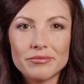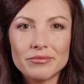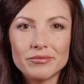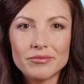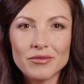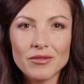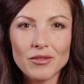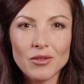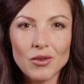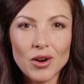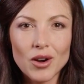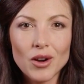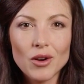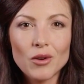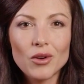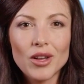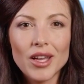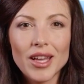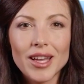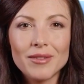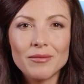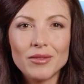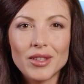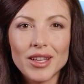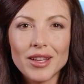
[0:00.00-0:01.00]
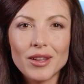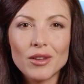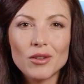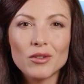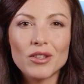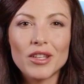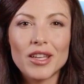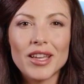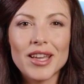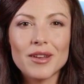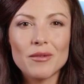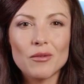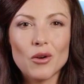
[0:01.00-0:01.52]
For O E M and O
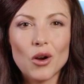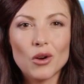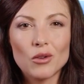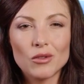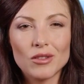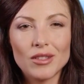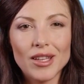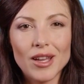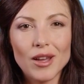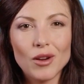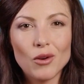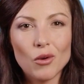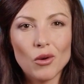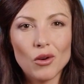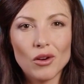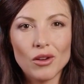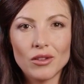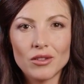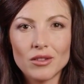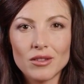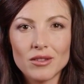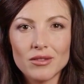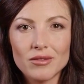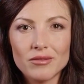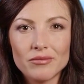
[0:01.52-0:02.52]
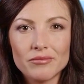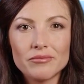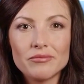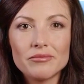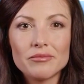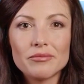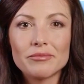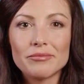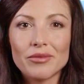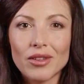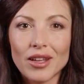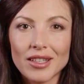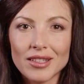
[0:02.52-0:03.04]
D M wholesale orders,
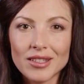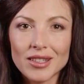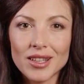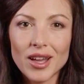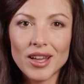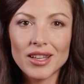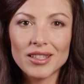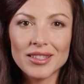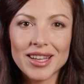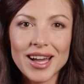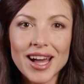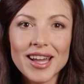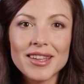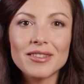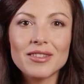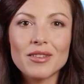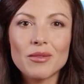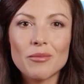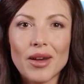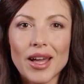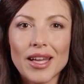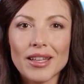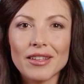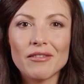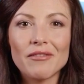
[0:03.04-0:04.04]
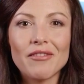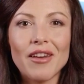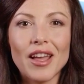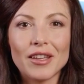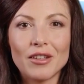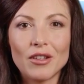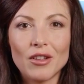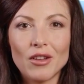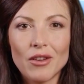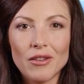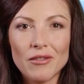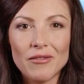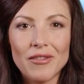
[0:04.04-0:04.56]
please contact the
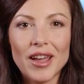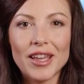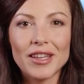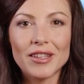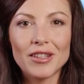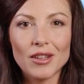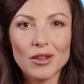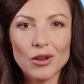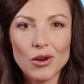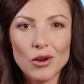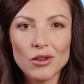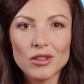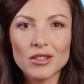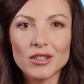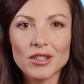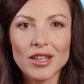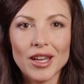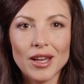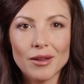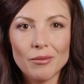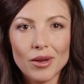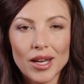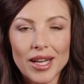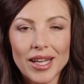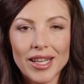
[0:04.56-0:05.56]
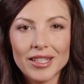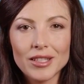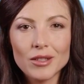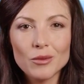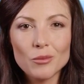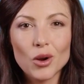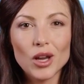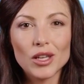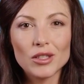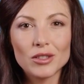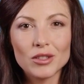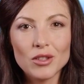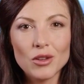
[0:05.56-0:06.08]
manufacturer via dolores j moniz
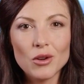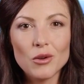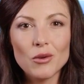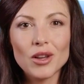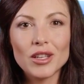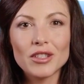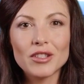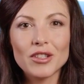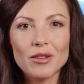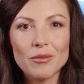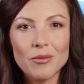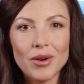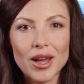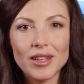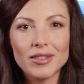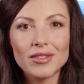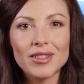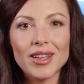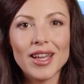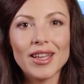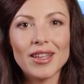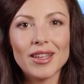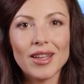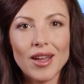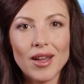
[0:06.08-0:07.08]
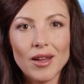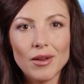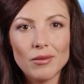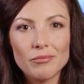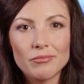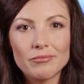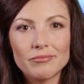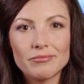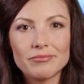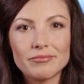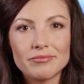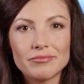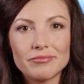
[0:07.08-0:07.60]
twelve at gmail dot com.
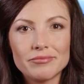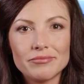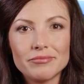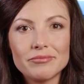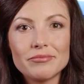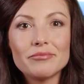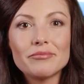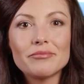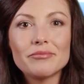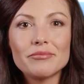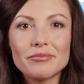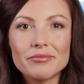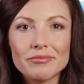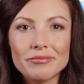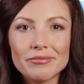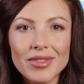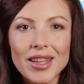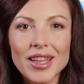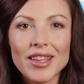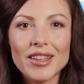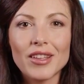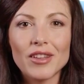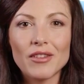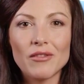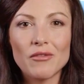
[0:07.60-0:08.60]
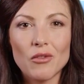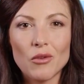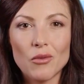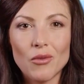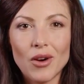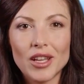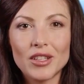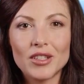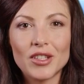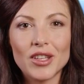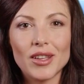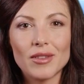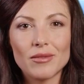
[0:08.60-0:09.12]
Thank you for
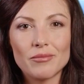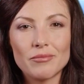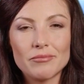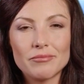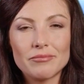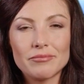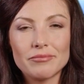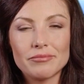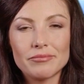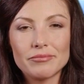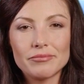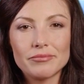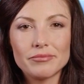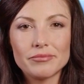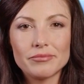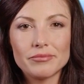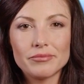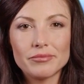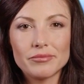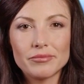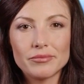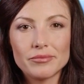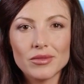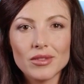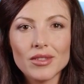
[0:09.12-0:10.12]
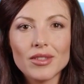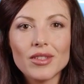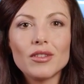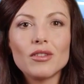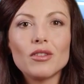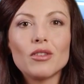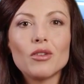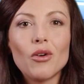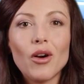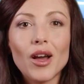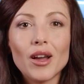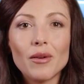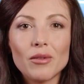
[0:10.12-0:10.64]
watching.
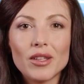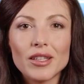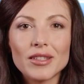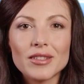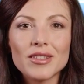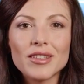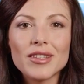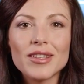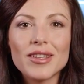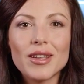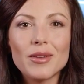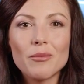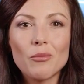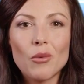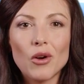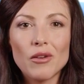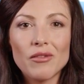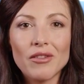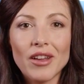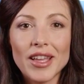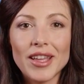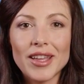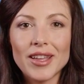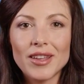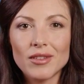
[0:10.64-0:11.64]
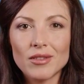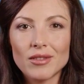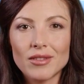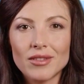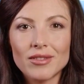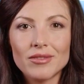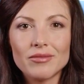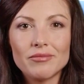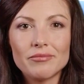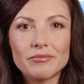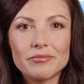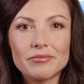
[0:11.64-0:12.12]
Subscribe us to see more videos.